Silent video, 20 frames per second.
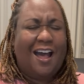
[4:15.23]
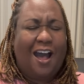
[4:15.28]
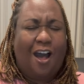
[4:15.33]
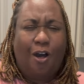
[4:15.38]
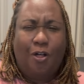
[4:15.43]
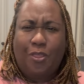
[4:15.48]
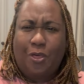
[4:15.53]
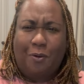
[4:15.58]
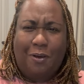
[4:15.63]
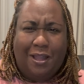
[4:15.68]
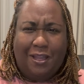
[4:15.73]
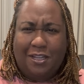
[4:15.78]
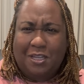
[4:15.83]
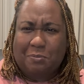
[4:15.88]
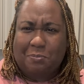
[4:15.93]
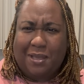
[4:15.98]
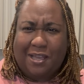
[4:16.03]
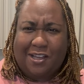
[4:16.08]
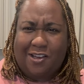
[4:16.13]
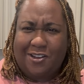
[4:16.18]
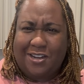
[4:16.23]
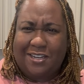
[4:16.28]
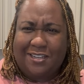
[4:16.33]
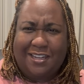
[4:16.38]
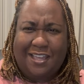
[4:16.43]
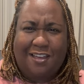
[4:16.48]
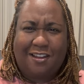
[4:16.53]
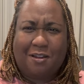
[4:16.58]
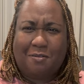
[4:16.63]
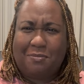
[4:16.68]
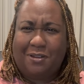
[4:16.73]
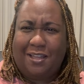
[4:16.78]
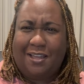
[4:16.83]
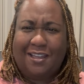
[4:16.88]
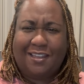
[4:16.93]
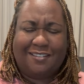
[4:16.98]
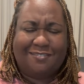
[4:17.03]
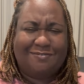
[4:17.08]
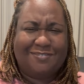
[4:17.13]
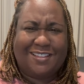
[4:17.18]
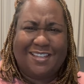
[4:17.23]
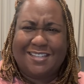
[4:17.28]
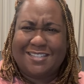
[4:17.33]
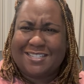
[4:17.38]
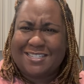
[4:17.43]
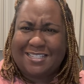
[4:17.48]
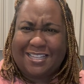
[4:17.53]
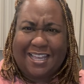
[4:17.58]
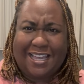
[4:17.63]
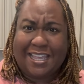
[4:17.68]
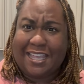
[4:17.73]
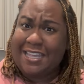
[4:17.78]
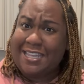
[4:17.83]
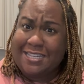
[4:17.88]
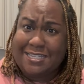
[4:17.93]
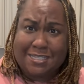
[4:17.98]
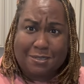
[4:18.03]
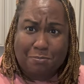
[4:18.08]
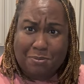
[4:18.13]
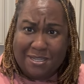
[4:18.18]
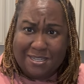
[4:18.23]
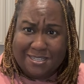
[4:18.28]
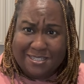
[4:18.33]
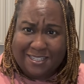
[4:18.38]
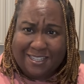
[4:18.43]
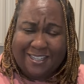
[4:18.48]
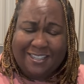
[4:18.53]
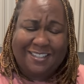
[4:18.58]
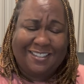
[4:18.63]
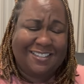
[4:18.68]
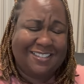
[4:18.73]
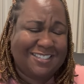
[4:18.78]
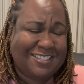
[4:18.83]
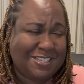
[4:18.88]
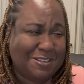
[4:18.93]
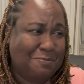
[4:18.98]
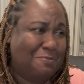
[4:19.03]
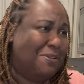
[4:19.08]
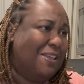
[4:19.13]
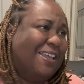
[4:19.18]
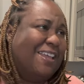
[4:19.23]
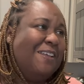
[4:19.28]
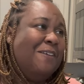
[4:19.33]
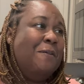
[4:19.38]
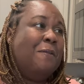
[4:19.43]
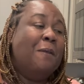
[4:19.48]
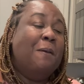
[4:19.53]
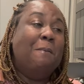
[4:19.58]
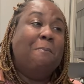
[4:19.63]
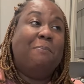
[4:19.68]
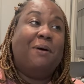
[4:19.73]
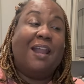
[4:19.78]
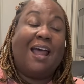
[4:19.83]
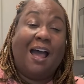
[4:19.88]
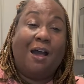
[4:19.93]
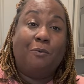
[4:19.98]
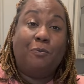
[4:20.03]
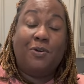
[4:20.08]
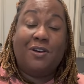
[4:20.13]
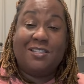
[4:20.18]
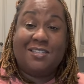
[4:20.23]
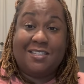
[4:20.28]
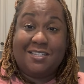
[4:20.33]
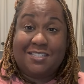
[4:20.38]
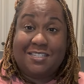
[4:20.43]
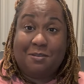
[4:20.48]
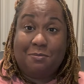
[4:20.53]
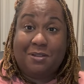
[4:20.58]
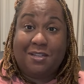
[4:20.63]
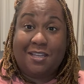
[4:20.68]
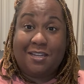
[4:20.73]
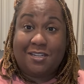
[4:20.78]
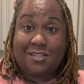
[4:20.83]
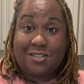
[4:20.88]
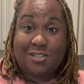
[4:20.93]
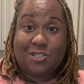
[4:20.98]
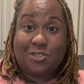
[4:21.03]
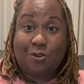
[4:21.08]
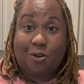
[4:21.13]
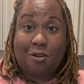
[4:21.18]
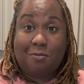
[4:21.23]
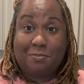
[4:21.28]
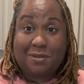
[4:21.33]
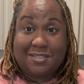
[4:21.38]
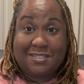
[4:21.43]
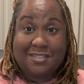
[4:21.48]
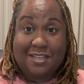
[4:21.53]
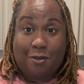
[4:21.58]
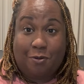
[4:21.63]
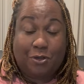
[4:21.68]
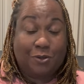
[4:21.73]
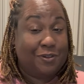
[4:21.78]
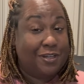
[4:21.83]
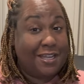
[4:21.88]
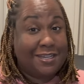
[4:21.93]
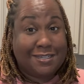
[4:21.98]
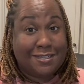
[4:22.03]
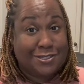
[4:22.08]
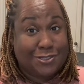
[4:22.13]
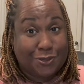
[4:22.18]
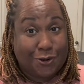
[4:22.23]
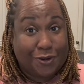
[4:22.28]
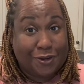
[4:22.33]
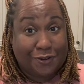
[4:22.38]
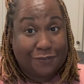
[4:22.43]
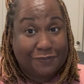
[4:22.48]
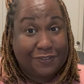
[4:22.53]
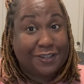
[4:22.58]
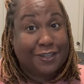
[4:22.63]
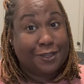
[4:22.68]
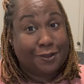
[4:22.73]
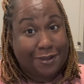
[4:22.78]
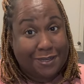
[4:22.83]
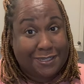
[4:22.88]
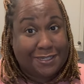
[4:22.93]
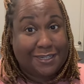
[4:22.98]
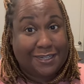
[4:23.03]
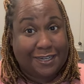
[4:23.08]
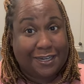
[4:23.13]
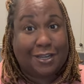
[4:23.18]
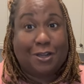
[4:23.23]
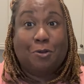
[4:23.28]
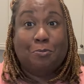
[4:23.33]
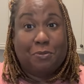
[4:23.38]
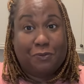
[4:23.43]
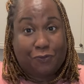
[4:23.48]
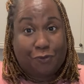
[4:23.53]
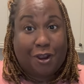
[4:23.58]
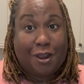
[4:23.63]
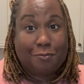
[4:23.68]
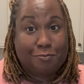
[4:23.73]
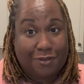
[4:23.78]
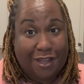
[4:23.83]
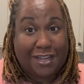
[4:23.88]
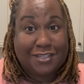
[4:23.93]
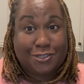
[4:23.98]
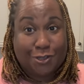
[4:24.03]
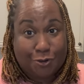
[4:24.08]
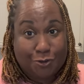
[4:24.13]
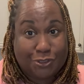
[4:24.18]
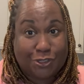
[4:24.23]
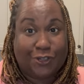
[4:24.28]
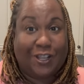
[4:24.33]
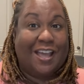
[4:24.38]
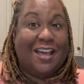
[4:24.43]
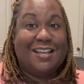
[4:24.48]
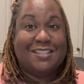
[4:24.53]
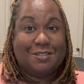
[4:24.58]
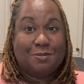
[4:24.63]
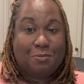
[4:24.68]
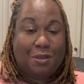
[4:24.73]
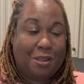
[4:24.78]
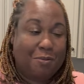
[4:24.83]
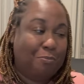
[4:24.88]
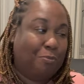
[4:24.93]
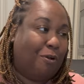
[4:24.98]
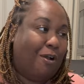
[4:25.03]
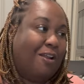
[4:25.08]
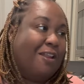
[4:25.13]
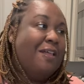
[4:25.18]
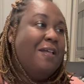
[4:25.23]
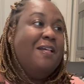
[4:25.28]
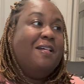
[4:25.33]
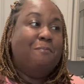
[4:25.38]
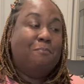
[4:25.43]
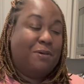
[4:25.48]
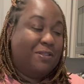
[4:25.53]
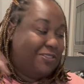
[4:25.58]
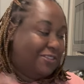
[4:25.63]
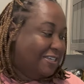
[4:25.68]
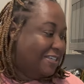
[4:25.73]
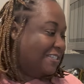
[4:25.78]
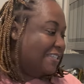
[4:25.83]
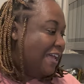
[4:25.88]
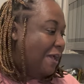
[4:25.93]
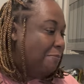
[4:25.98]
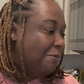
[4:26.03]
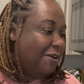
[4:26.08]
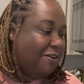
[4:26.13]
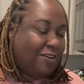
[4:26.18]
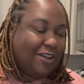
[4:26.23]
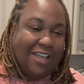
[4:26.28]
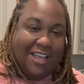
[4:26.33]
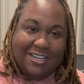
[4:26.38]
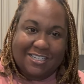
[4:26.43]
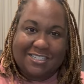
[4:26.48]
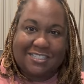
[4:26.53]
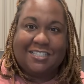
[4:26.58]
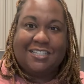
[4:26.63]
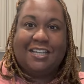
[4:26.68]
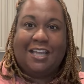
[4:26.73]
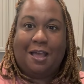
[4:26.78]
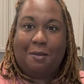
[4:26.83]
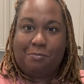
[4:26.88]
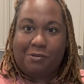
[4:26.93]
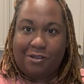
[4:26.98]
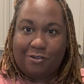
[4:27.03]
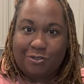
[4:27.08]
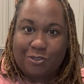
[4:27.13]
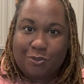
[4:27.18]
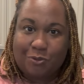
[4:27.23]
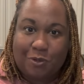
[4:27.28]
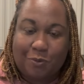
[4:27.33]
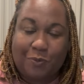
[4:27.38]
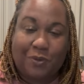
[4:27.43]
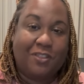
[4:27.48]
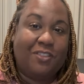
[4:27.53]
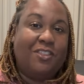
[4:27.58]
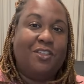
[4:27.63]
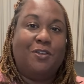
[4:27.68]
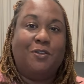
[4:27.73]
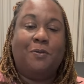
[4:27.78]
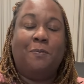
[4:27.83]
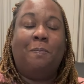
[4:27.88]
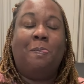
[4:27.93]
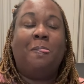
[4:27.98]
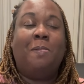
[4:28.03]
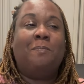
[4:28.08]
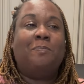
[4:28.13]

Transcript: Although I look back on it now and I'm like, it's like easy peasy to me. But I was intimidated to start my sourdough, and I didn't start it on video. I did it at home before I told you guys and brought. But this, I'm gonna do it with you.